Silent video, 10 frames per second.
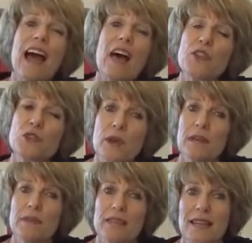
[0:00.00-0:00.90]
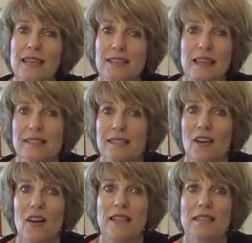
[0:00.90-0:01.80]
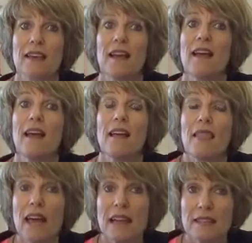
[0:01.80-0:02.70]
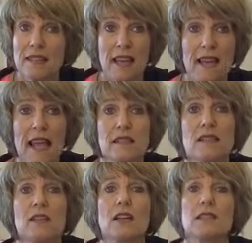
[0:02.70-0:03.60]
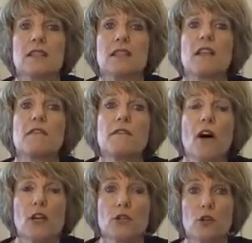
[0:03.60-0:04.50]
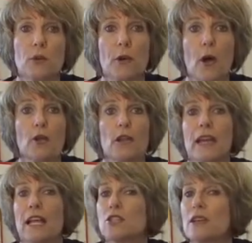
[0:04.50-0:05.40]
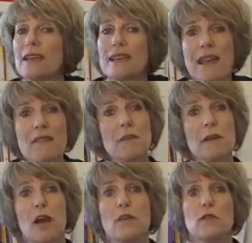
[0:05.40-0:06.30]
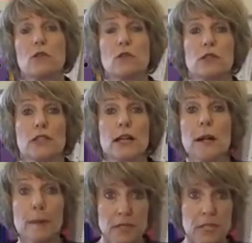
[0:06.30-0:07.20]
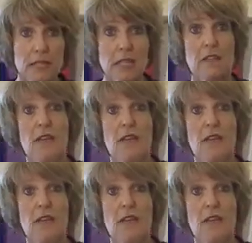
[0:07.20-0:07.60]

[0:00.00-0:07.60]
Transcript: other 20% is exercise. That said, exercise is still a vital component and should never be overlooked. Just think of